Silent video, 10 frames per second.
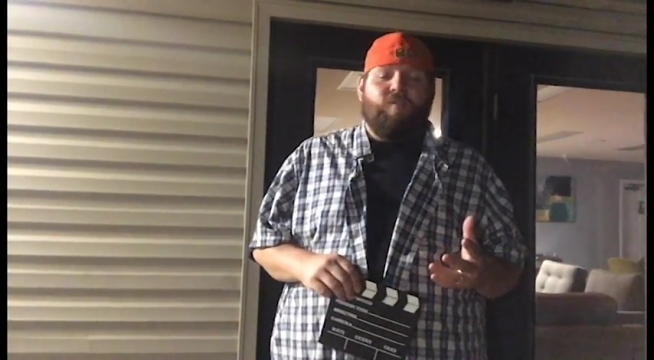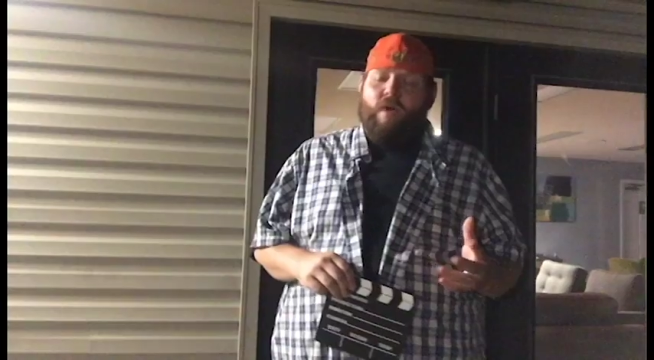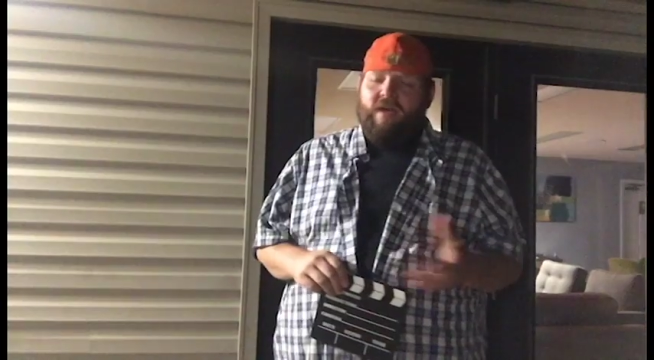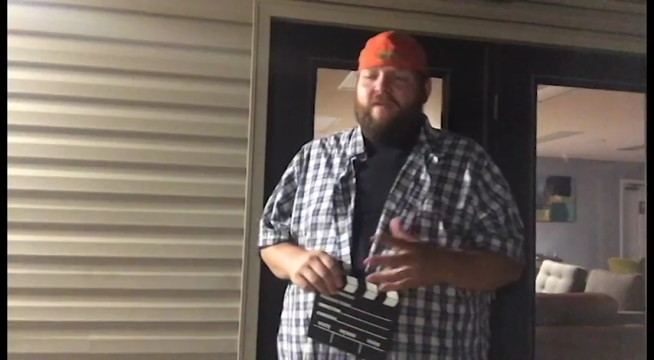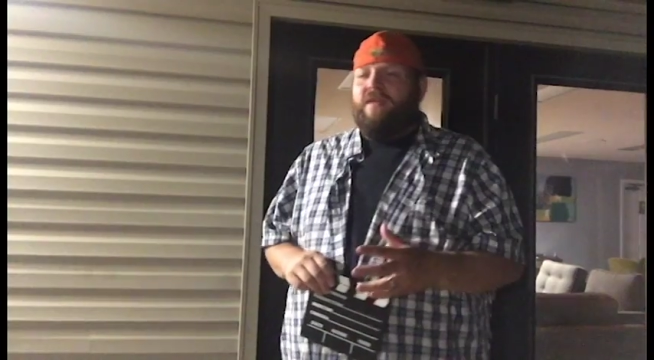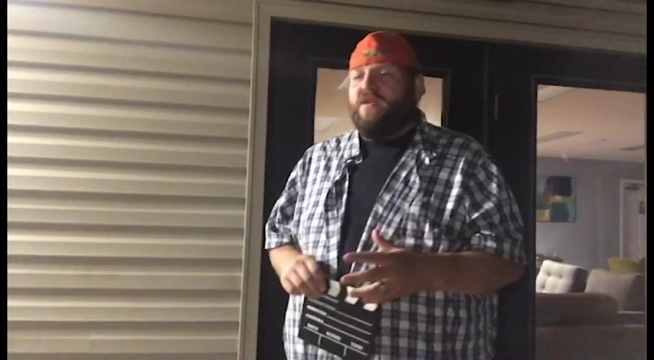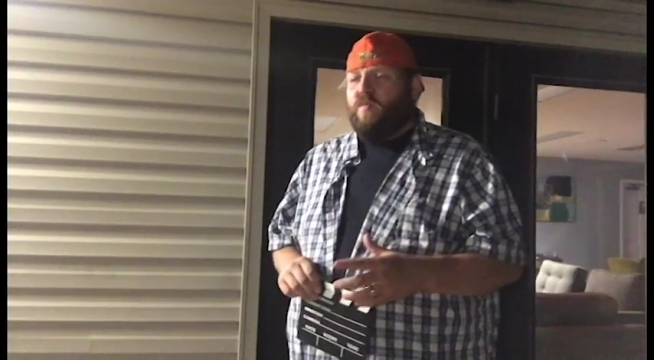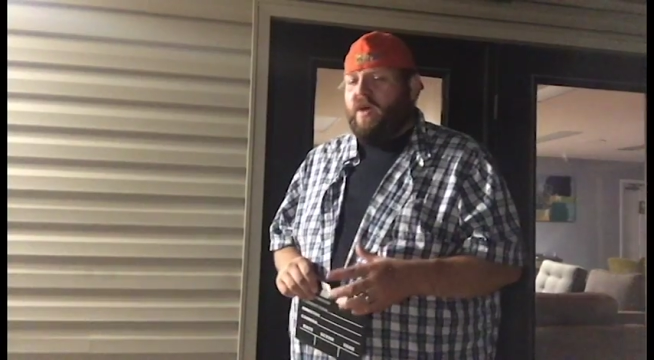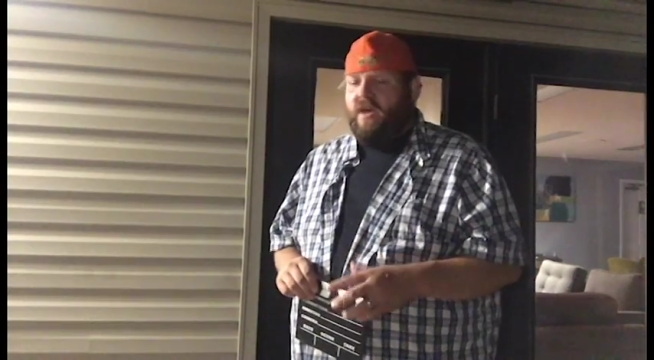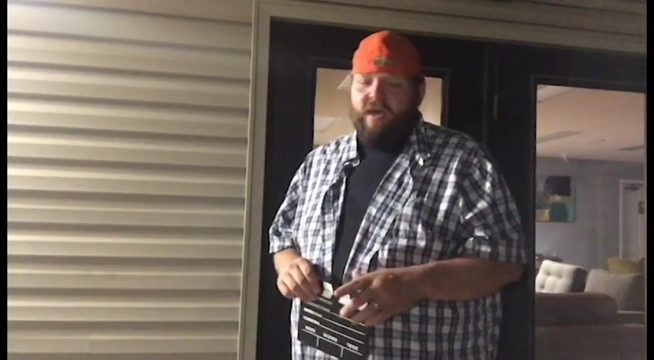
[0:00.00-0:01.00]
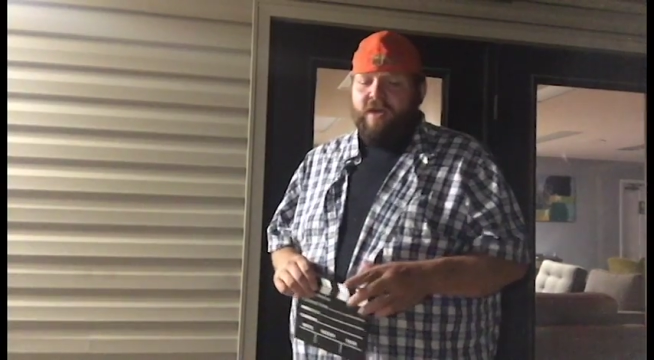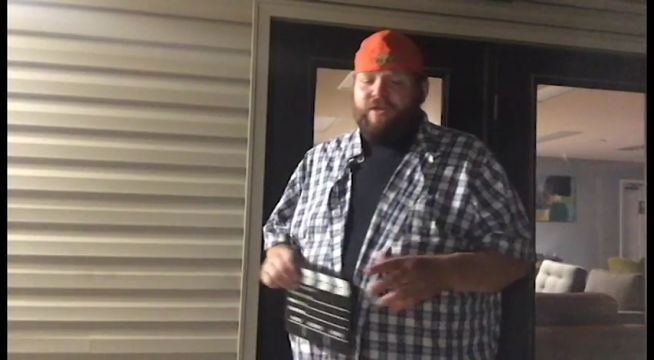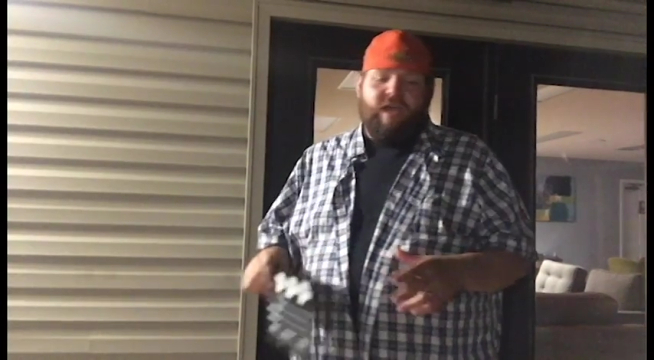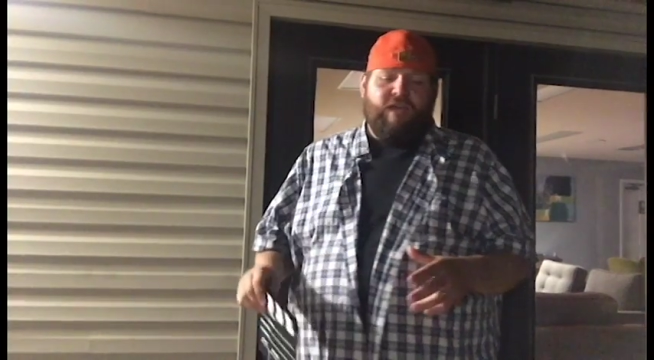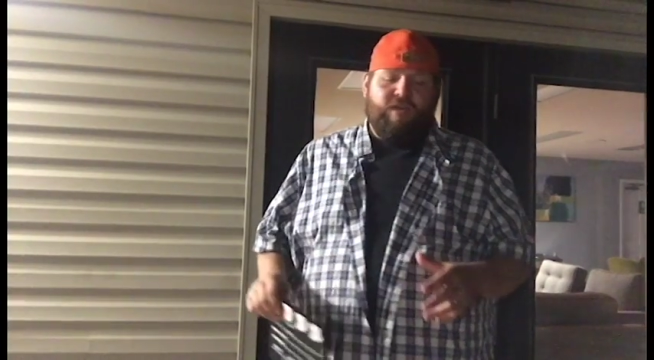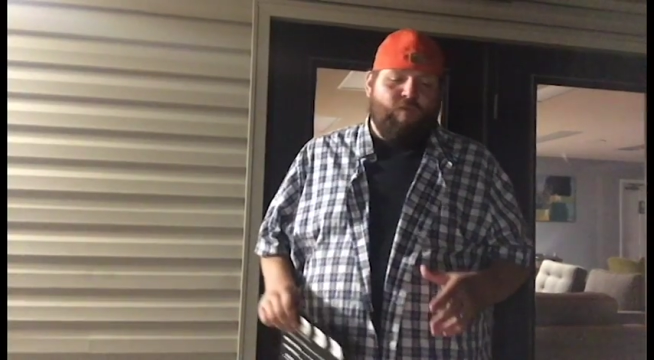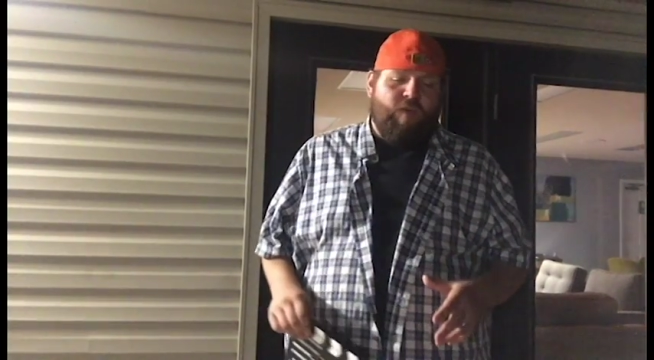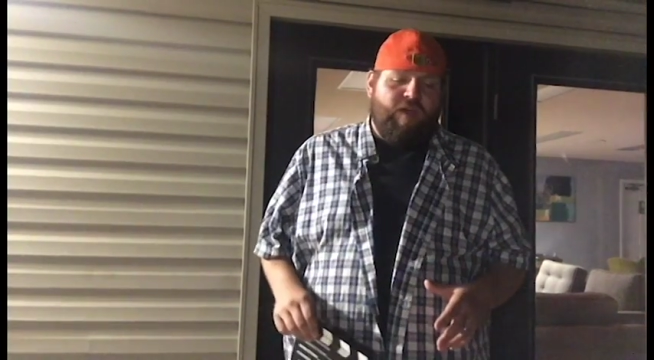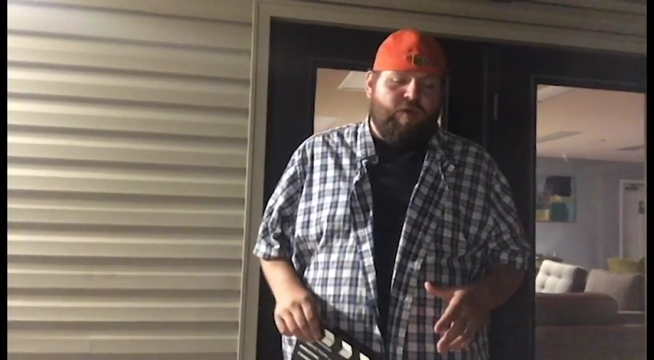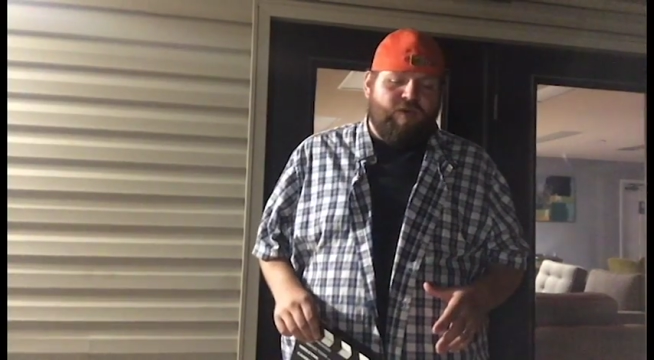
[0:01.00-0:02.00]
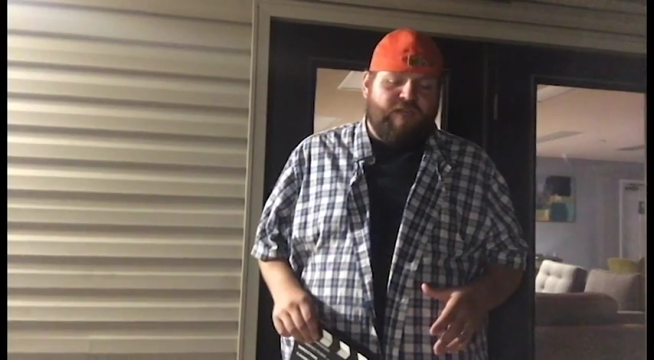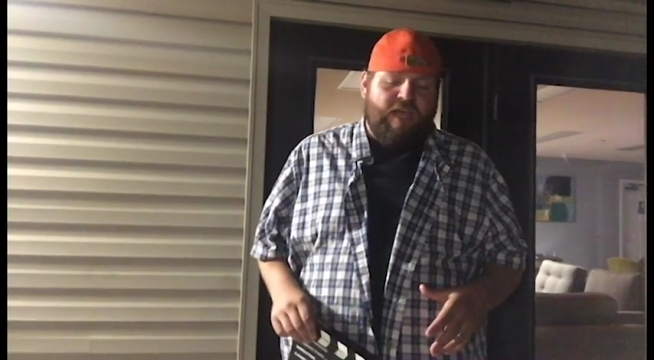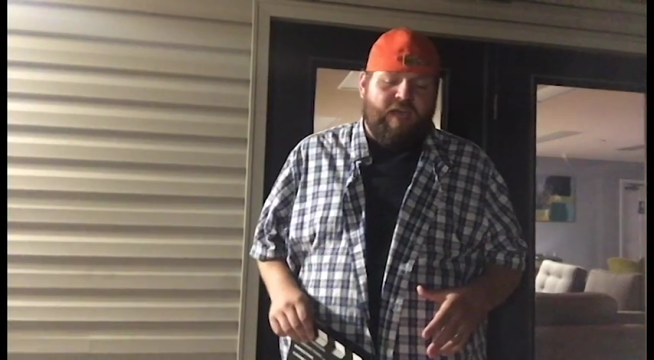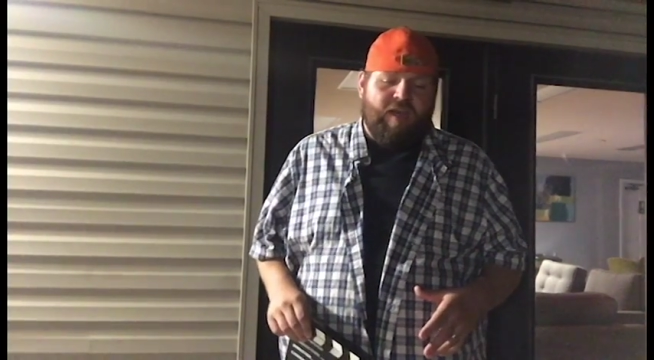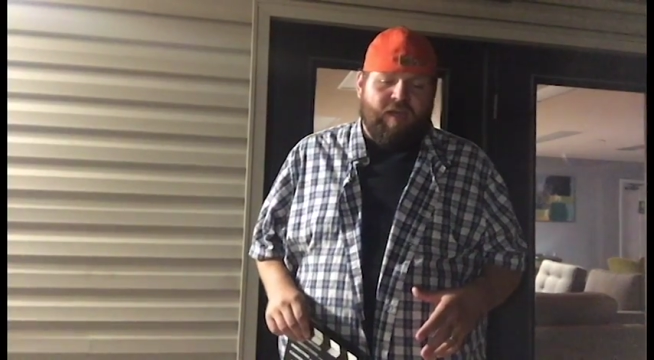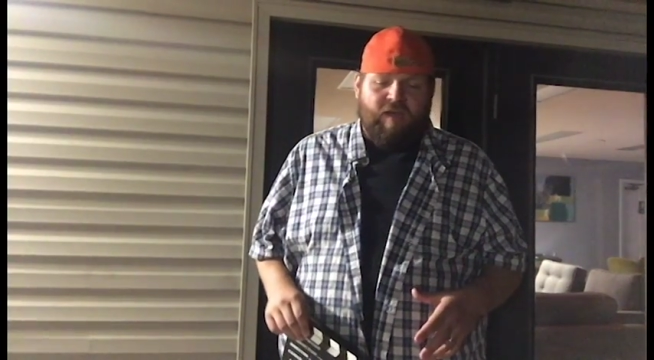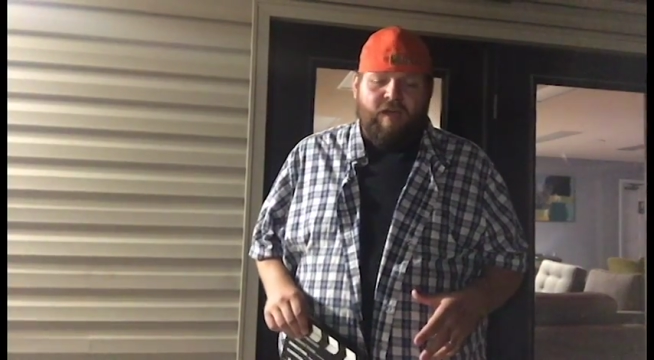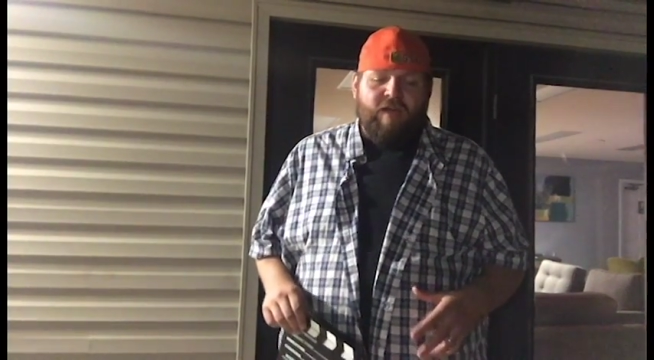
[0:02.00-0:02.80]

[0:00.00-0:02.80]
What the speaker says: Walk in this way, change the way you're standing.